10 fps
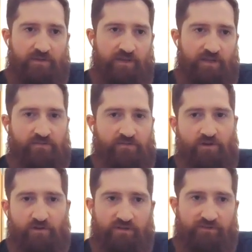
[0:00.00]
So you can
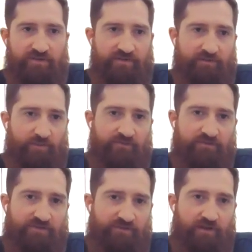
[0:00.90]
go, if it's
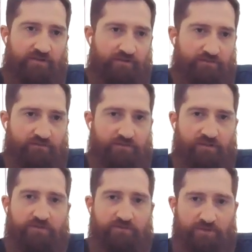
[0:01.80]
above this value,
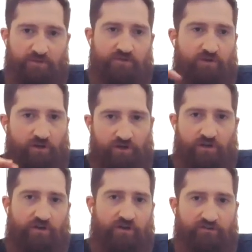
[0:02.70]
you can draw a
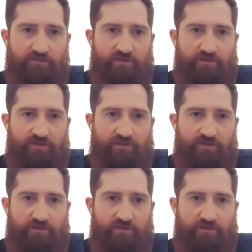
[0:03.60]
cutoff.